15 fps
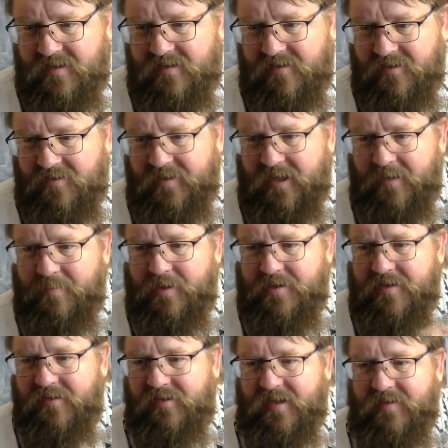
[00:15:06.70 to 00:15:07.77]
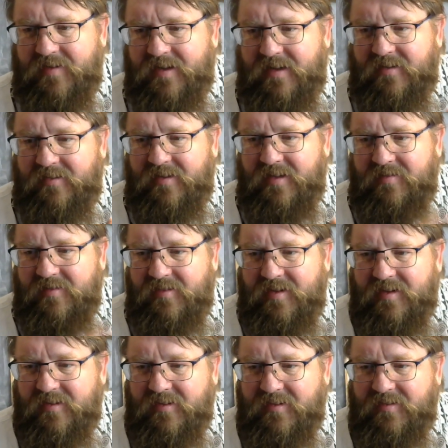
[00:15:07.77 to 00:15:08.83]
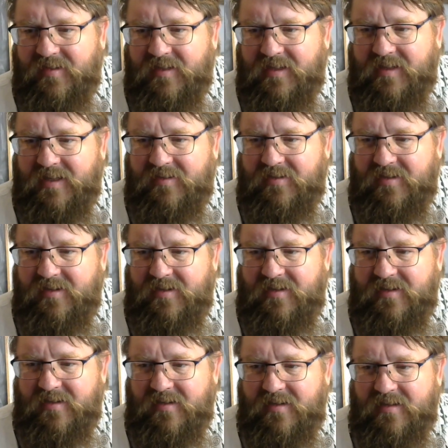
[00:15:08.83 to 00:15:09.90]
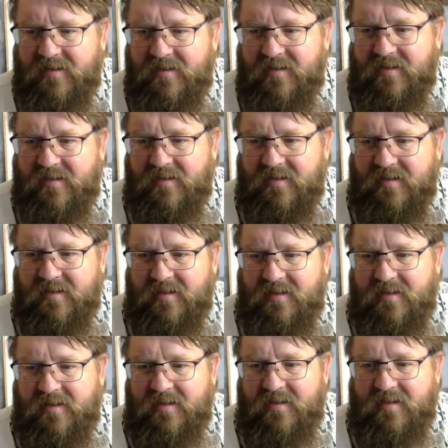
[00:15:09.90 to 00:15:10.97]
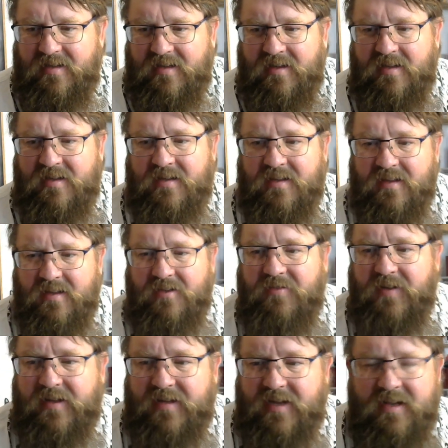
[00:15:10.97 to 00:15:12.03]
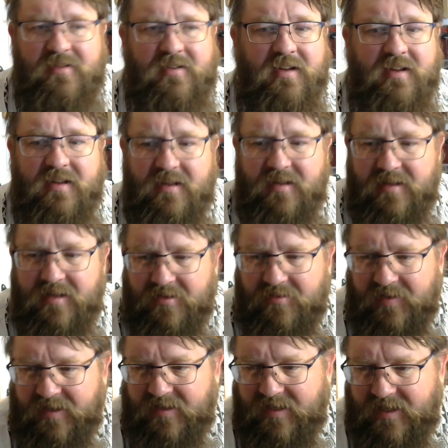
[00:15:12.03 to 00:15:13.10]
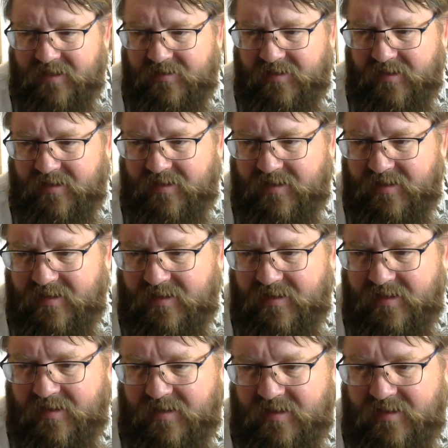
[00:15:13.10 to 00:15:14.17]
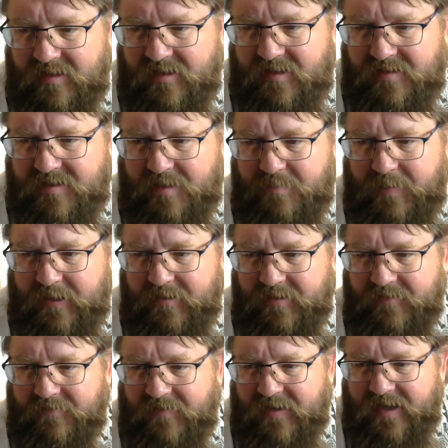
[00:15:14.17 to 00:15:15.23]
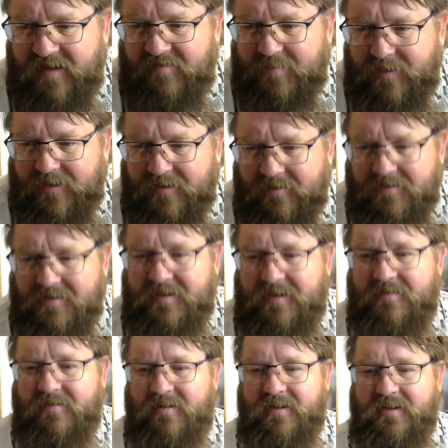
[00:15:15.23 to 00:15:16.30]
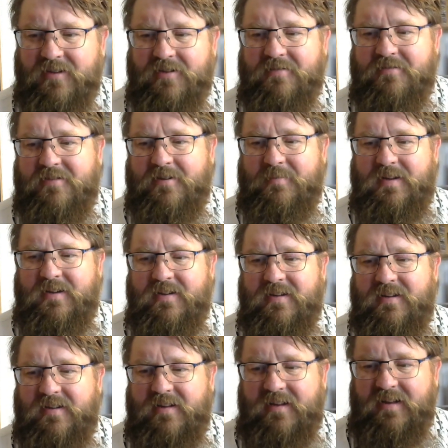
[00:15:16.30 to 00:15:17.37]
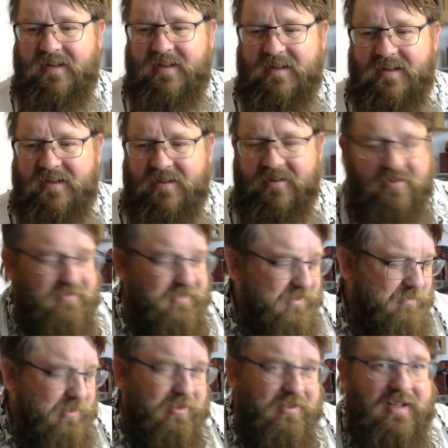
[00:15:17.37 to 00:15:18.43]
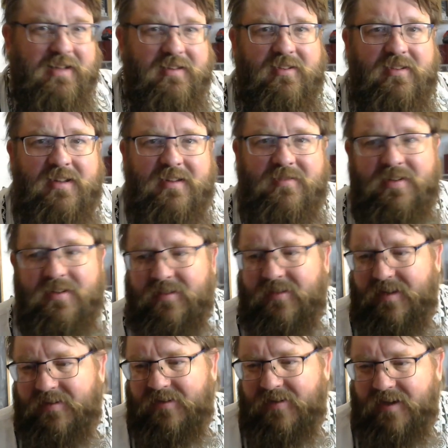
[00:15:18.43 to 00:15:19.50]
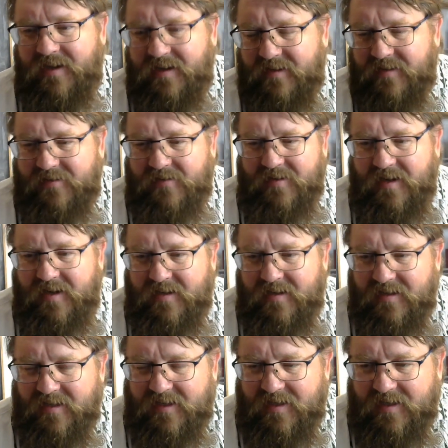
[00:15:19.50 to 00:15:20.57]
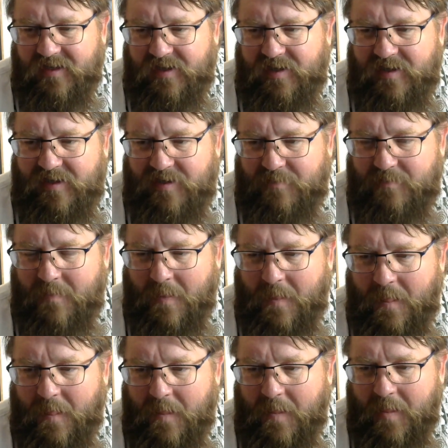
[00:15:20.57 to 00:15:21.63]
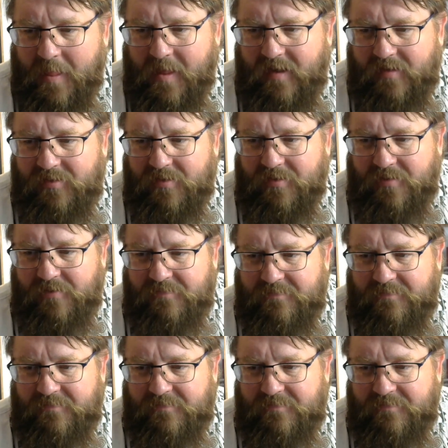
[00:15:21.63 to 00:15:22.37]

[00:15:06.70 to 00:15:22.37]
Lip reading: So we got a bunch of 7 out of 7s here, it looks like. That's good. Yeah, that's fantastic. That's fantastic. JP with a 5, but you know what you did wrong. You learned from it. You're good. Elian and Uvia both got 7s. That's great. That's great. Um, that's cool.